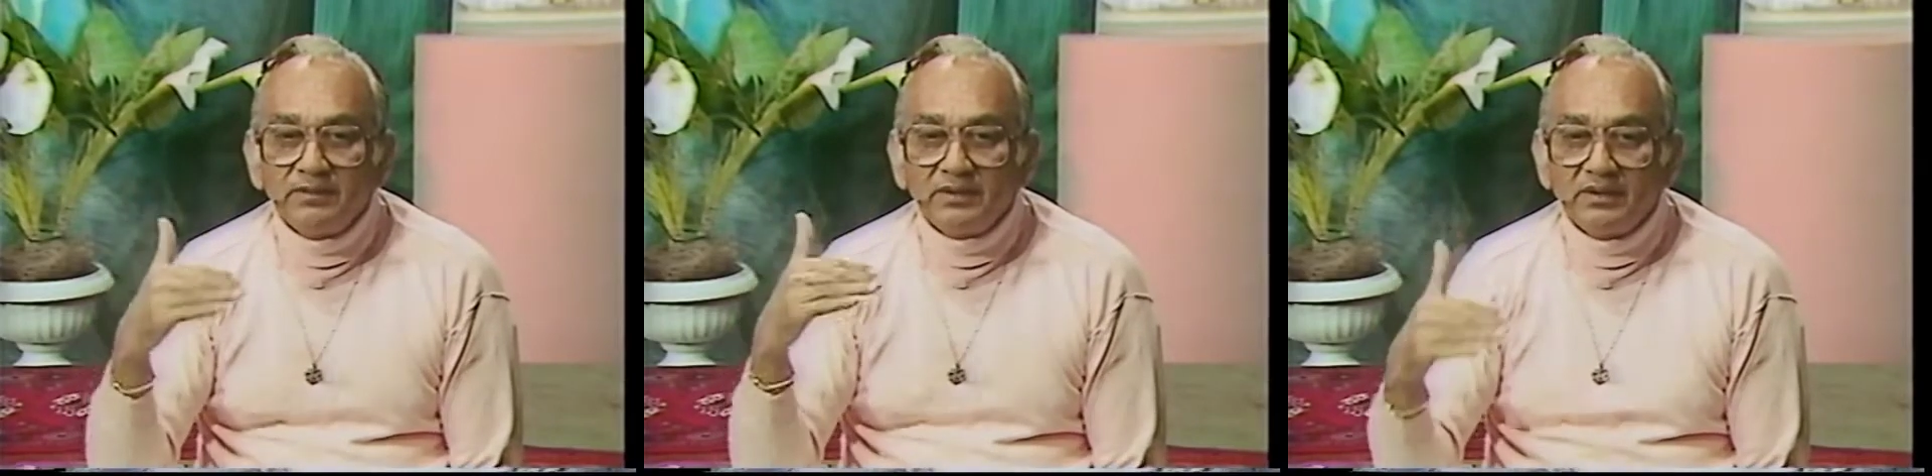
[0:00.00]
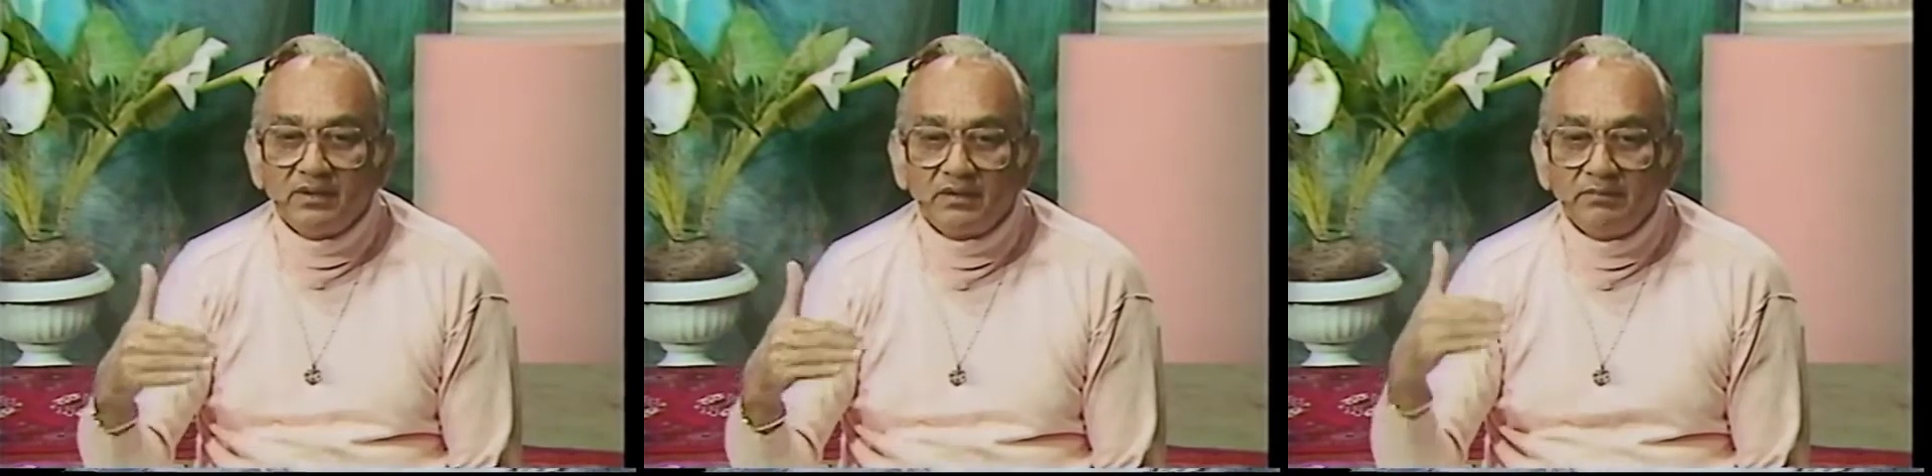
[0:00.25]

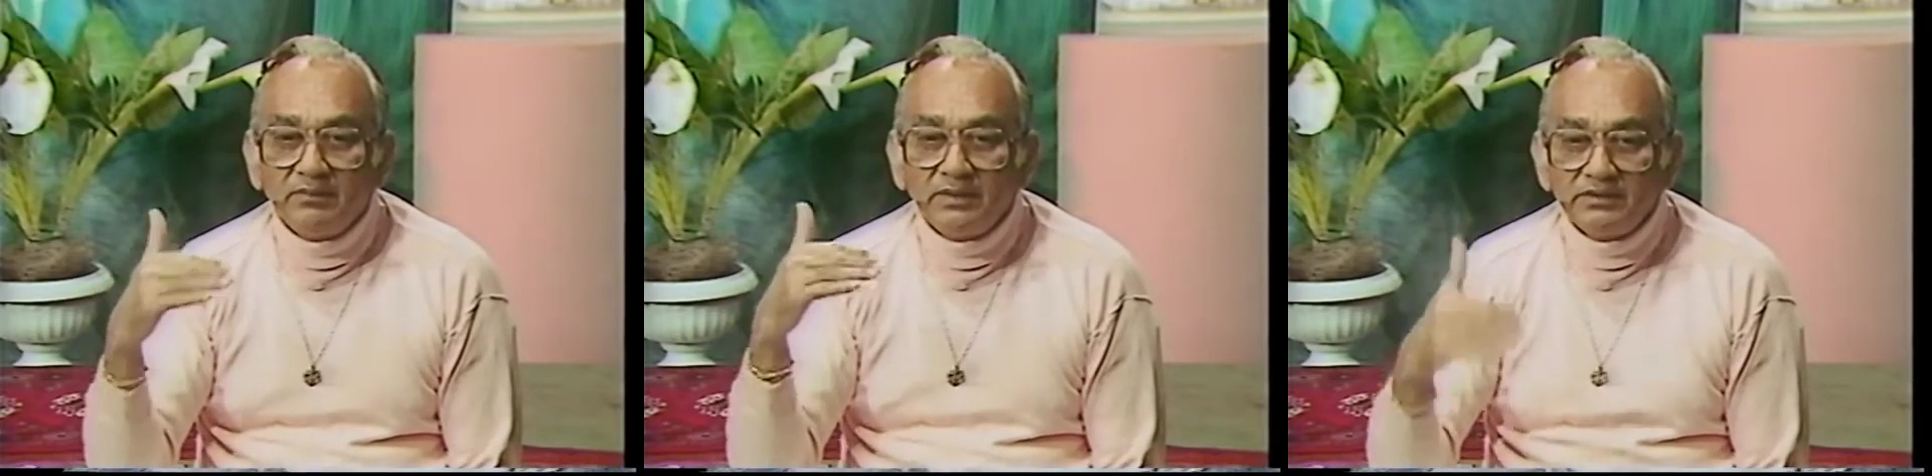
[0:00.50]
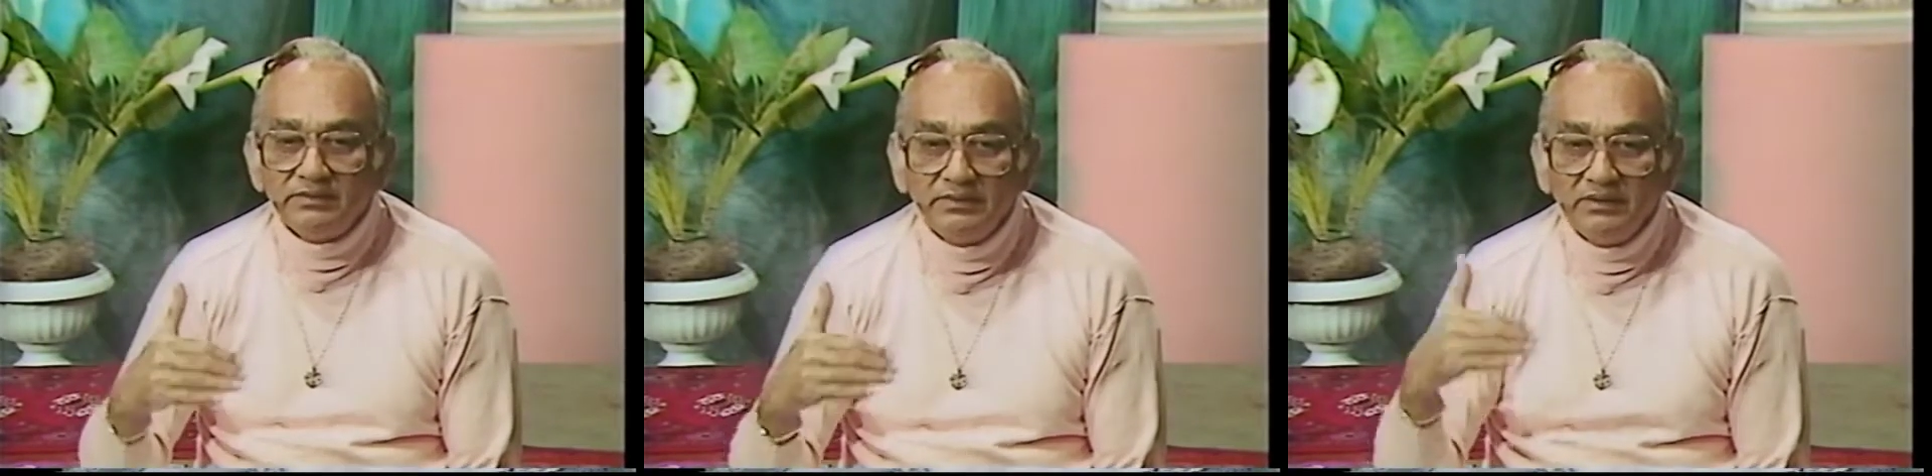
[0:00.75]
prayer
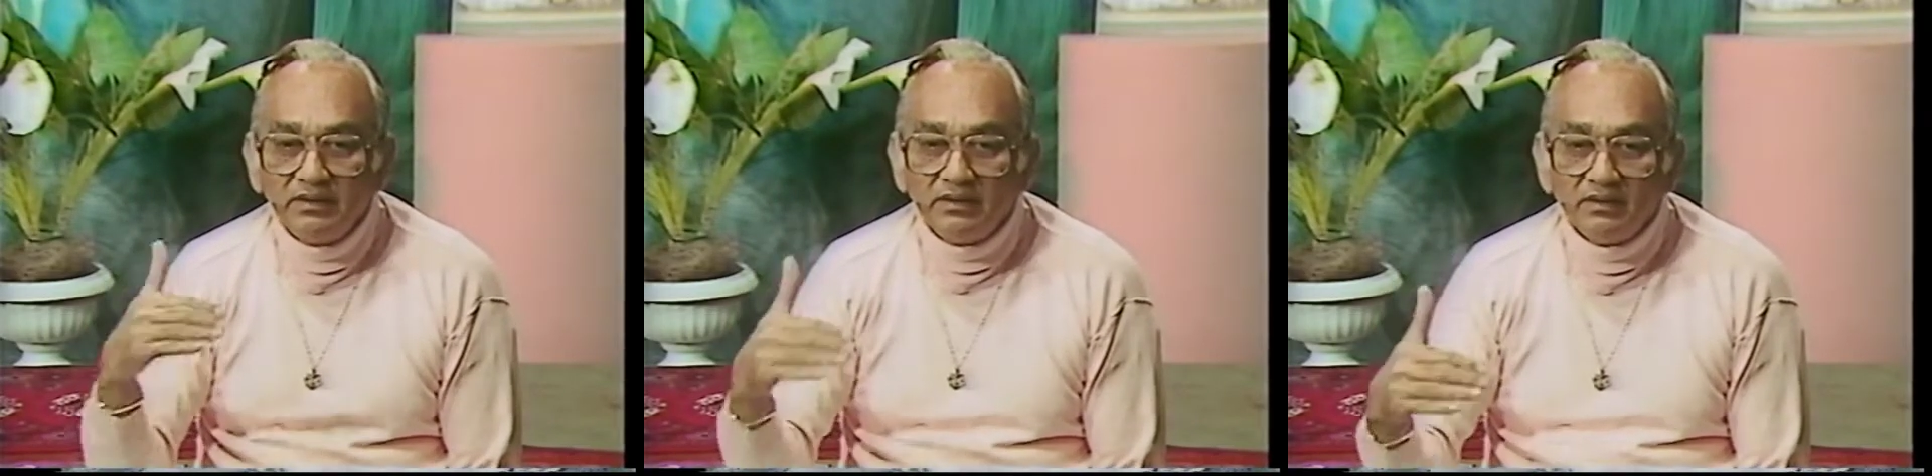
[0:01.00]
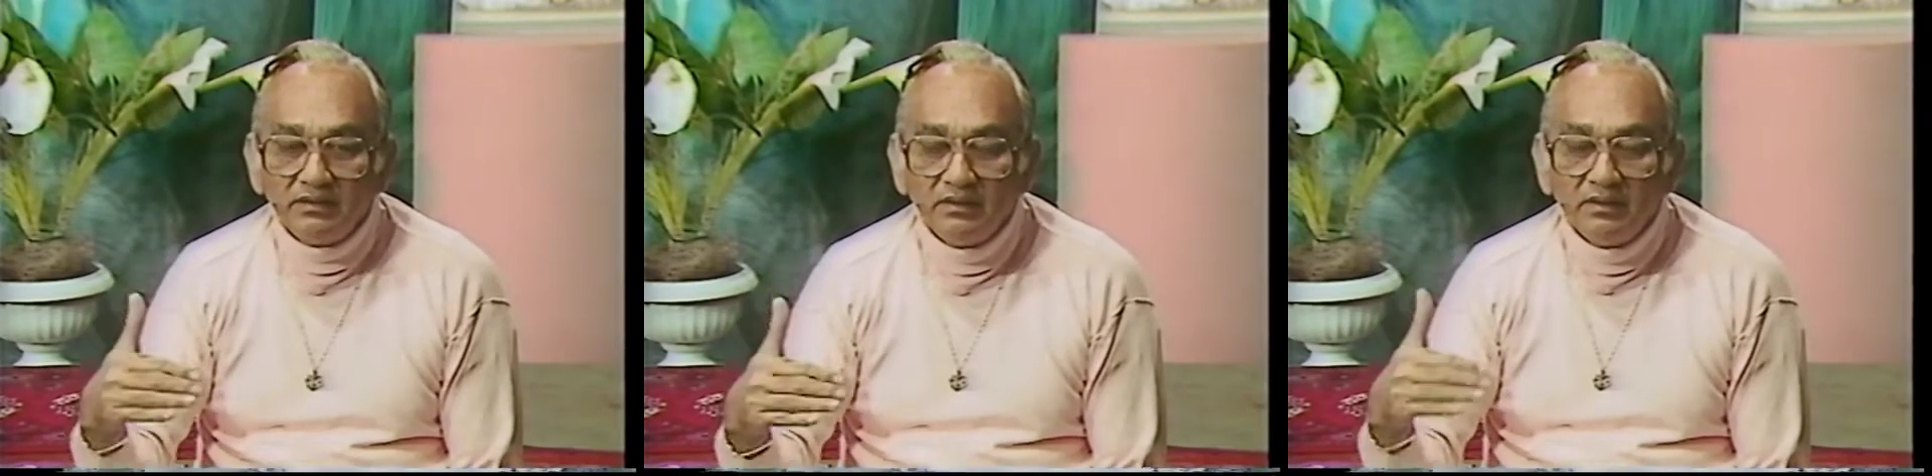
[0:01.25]
must be
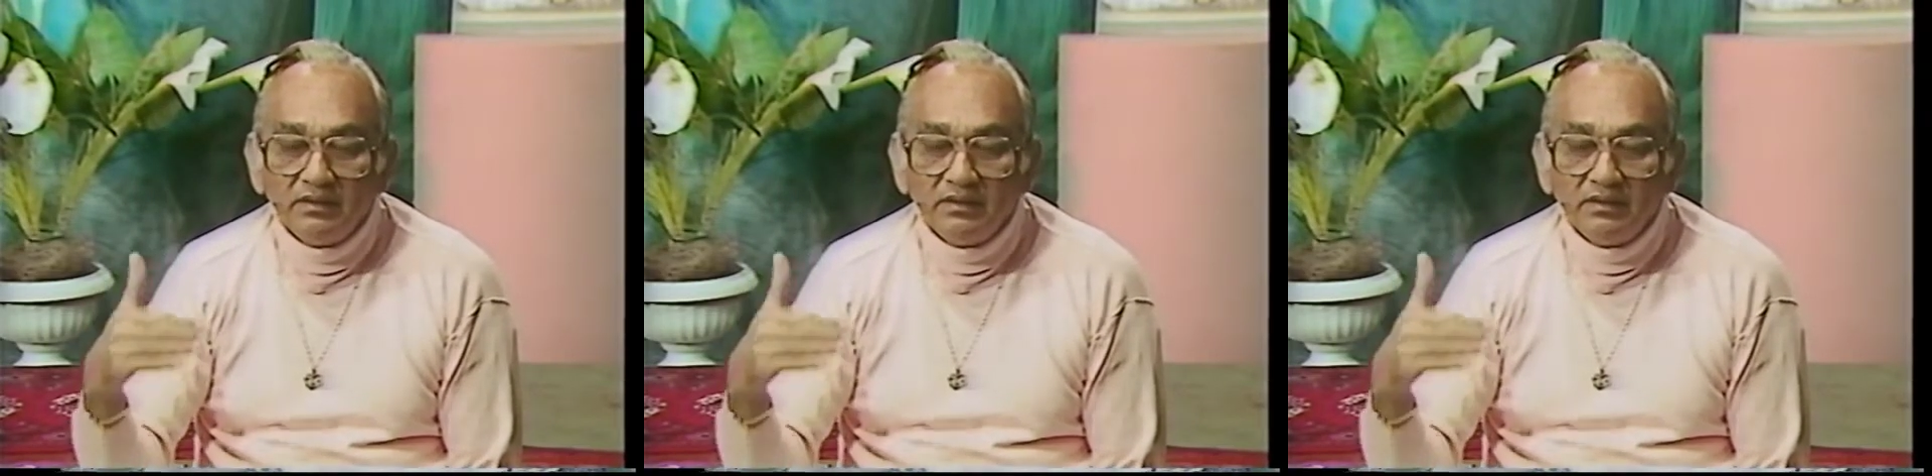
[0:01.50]
done